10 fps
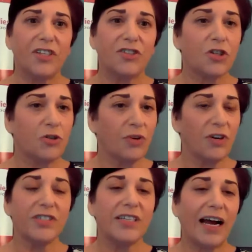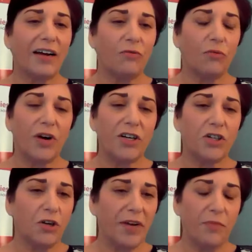schools on what
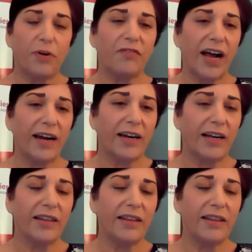should be provided,